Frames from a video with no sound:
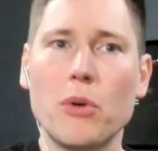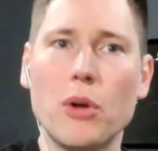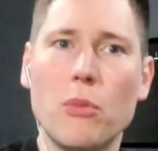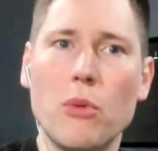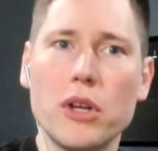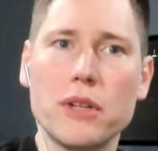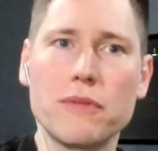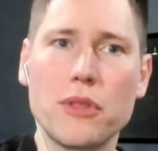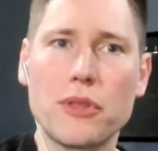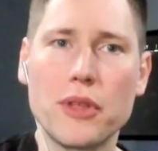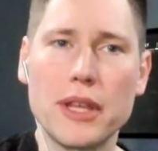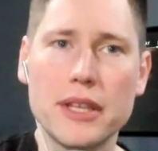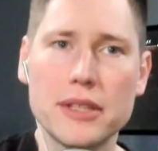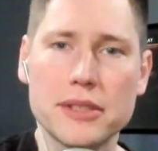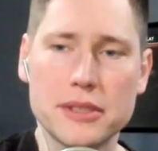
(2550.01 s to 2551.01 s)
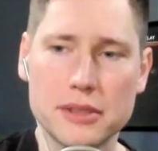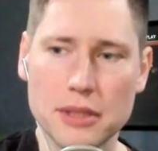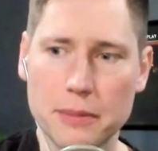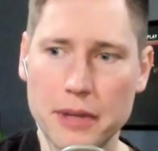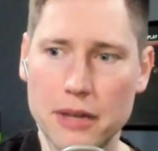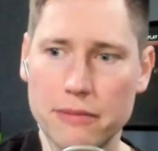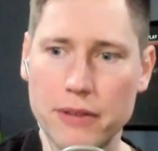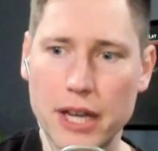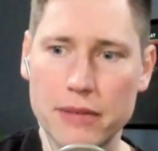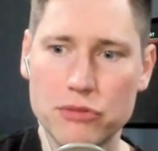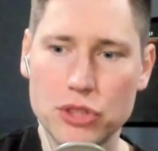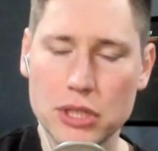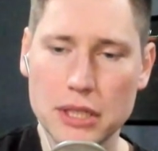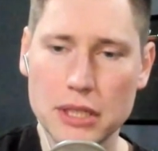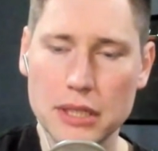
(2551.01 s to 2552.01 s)
well one of the things about
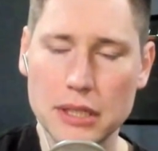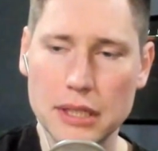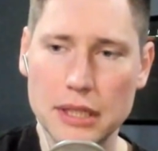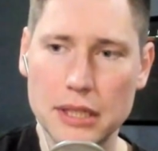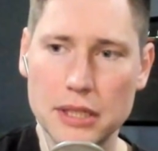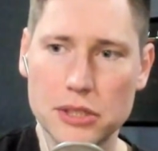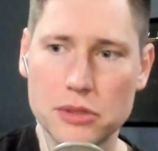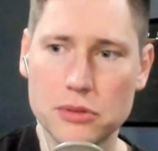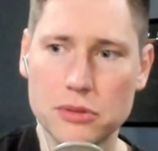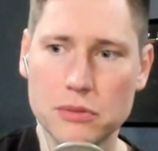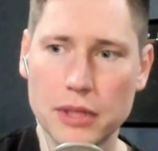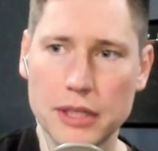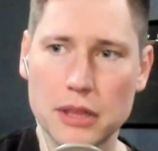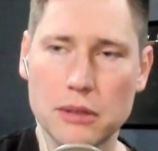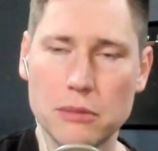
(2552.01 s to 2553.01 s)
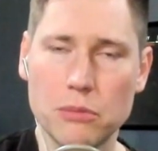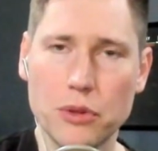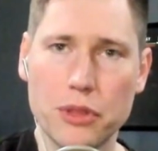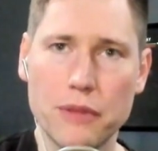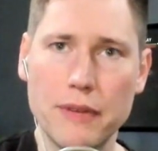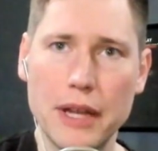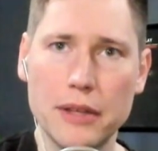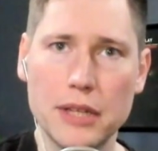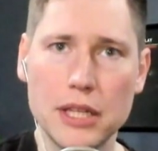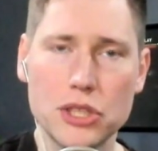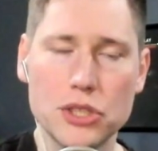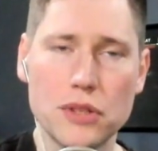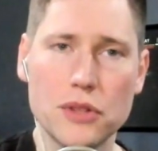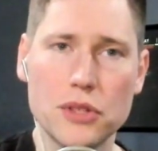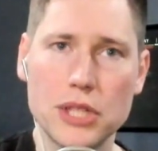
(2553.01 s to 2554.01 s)
5G is like with right. the validation
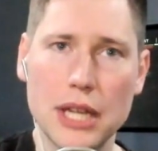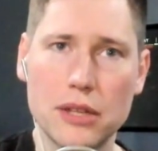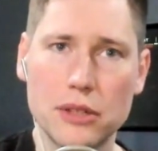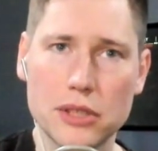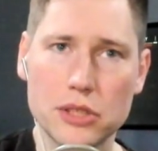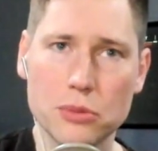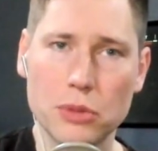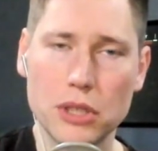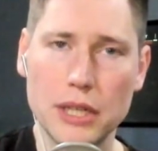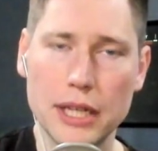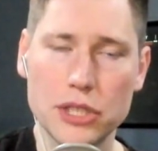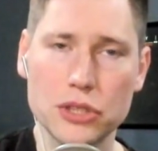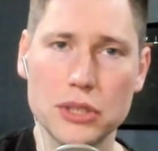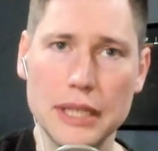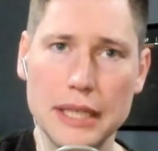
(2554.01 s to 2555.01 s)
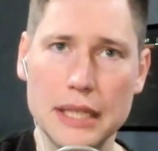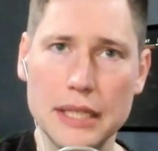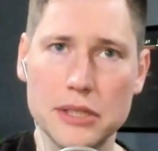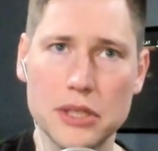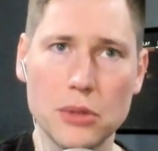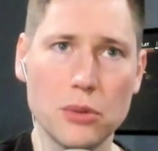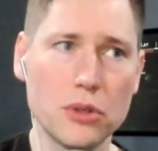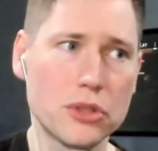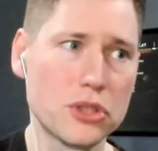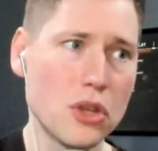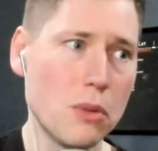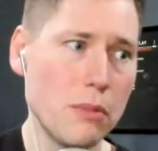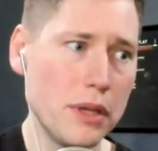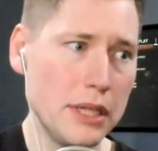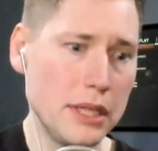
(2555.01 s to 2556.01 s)
of the standard as to what it actually is. There were
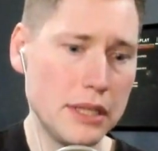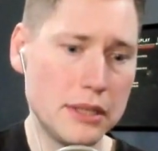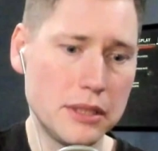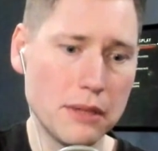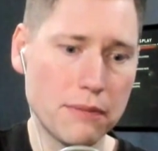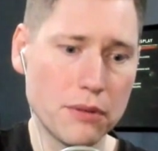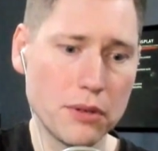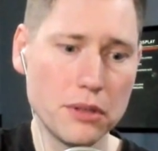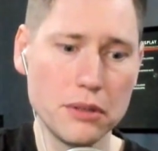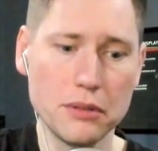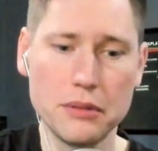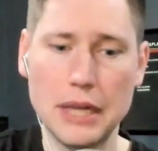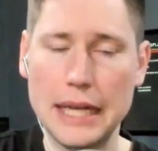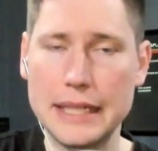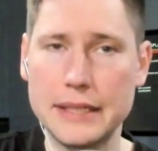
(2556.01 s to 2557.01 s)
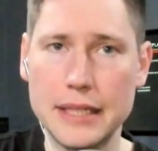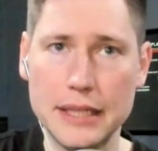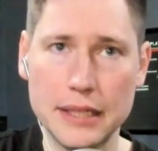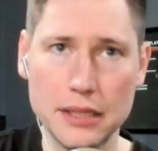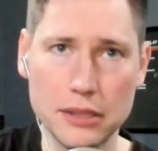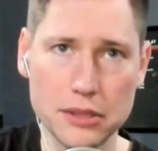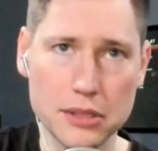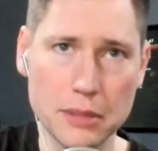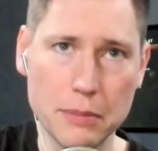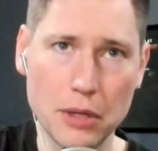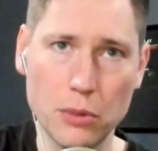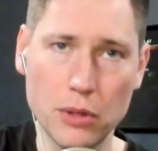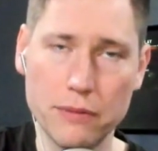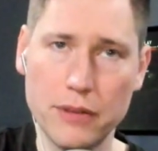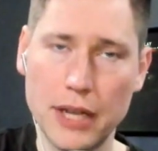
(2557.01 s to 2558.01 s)
so many different ideas
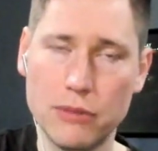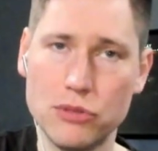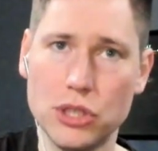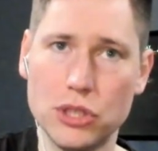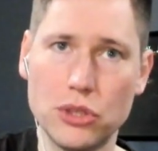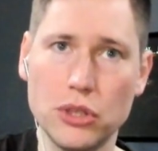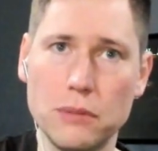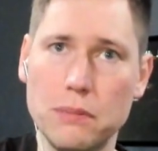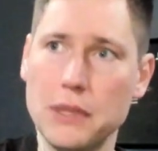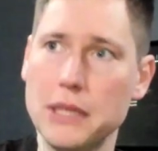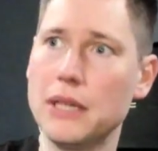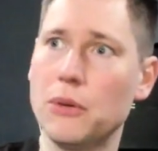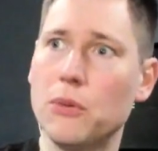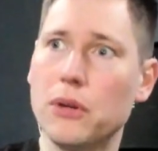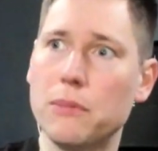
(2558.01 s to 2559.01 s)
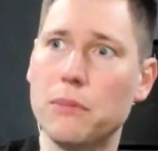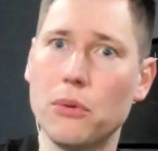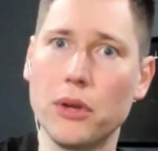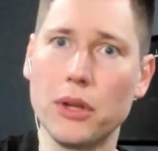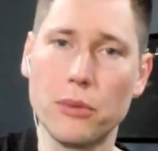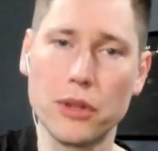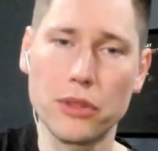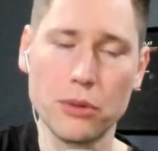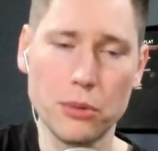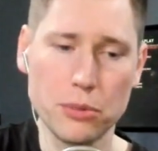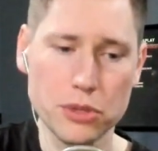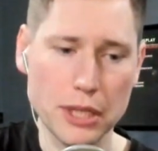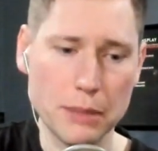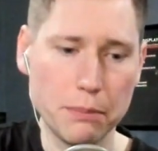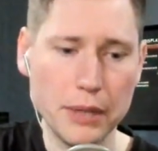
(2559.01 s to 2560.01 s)
about what 5G could be at right. one point, whether it
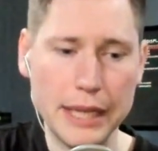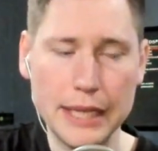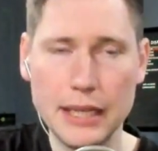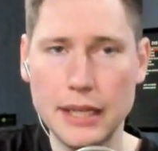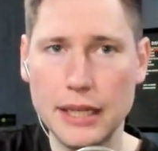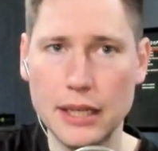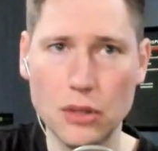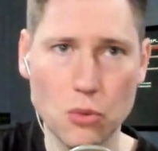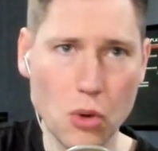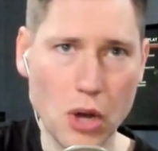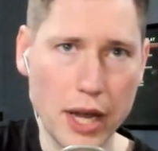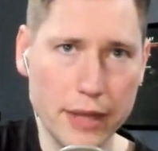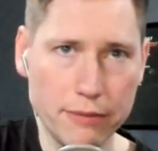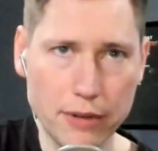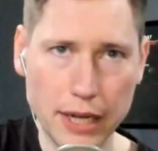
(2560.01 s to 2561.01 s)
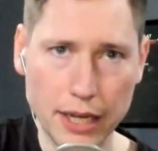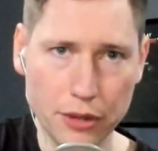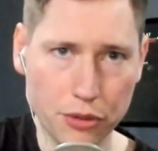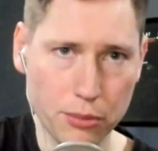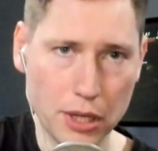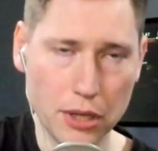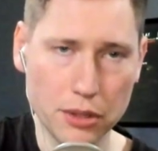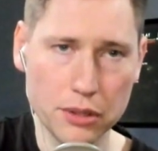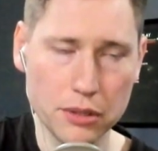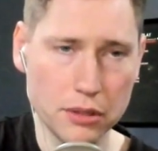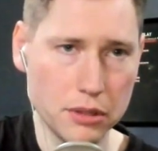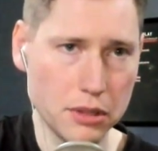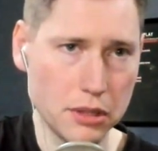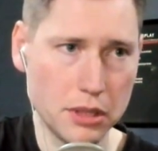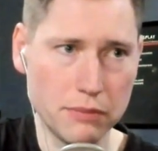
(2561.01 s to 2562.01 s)
was like blanketing Wi-Fi throughout
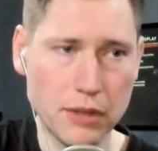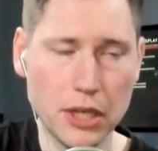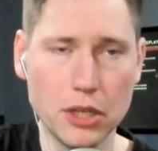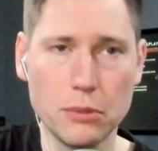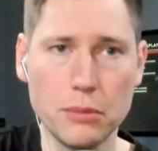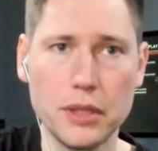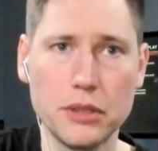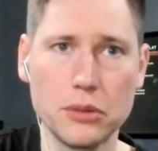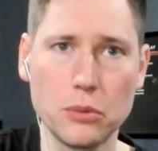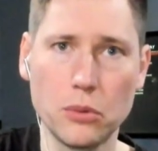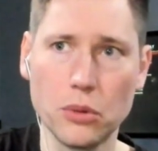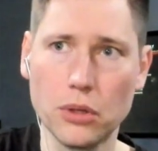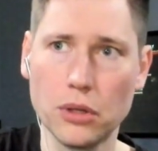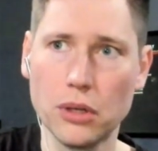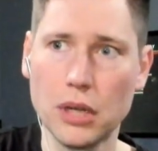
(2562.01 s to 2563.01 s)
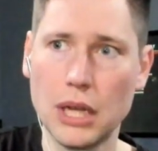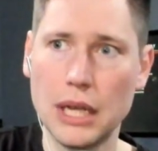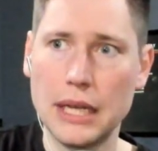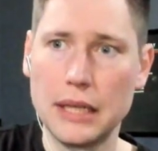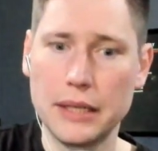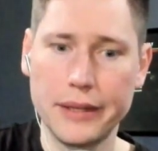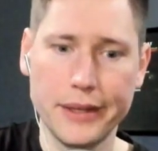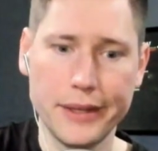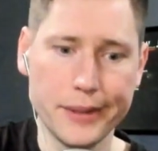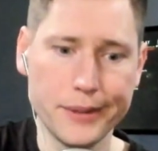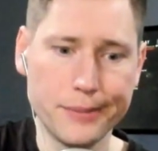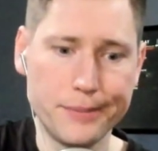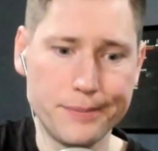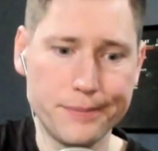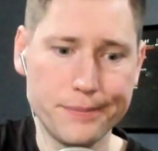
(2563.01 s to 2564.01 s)
a, an environment or
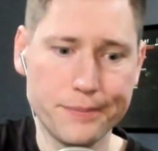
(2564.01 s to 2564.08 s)
uh,